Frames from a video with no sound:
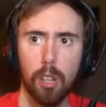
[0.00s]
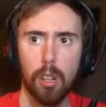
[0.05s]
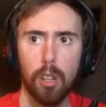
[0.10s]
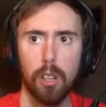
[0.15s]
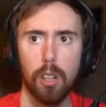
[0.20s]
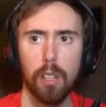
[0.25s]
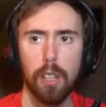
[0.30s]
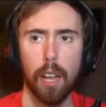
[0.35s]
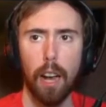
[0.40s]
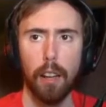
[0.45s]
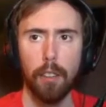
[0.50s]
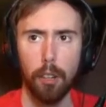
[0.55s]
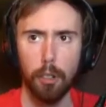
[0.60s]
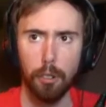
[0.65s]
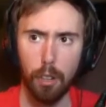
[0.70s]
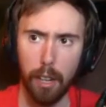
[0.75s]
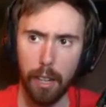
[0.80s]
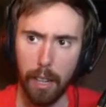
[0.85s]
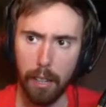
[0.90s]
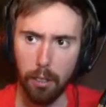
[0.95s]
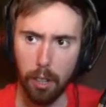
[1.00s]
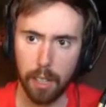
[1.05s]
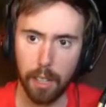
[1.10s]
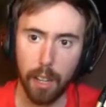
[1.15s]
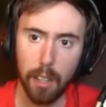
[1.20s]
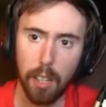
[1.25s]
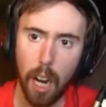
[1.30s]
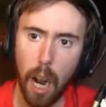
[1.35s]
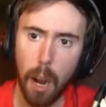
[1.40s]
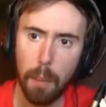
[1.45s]
Yeah, that's like the
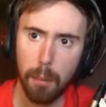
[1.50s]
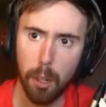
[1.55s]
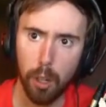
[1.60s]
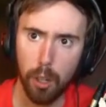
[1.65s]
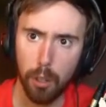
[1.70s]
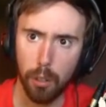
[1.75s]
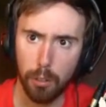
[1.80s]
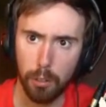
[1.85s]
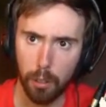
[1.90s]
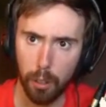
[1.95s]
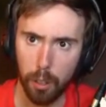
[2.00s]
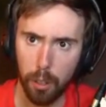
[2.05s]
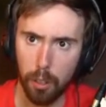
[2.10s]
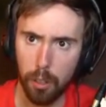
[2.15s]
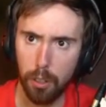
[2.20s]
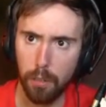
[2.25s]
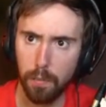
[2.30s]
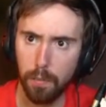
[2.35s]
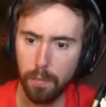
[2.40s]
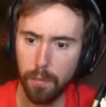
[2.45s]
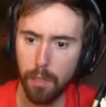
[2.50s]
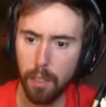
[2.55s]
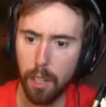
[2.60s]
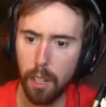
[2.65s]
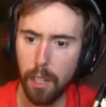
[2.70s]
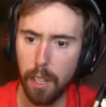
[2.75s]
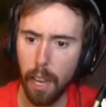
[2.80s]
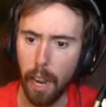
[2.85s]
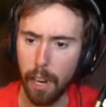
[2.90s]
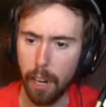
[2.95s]
top Google search.
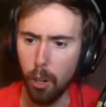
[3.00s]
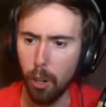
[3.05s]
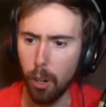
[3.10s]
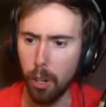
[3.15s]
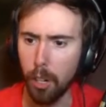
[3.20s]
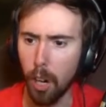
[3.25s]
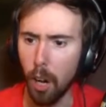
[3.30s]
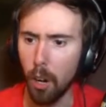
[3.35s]
Yeah, here you go.